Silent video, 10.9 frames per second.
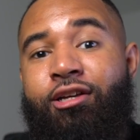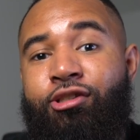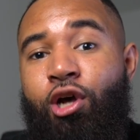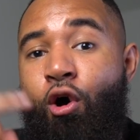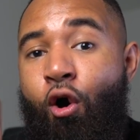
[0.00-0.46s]

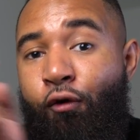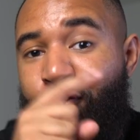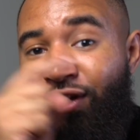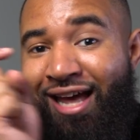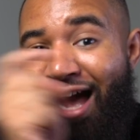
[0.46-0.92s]
So
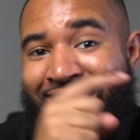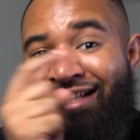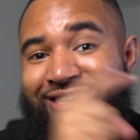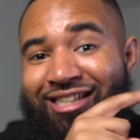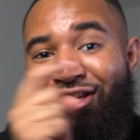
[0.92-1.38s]
hopefully I
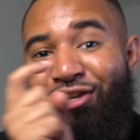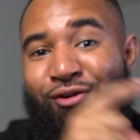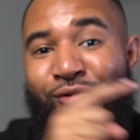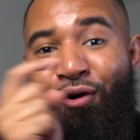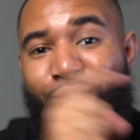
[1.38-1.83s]
can see
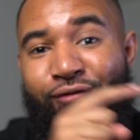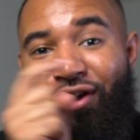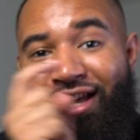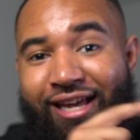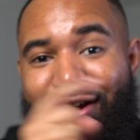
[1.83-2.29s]
you
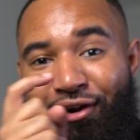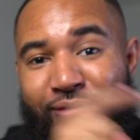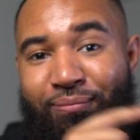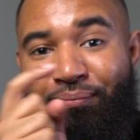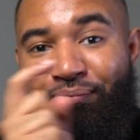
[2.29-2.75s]
over here.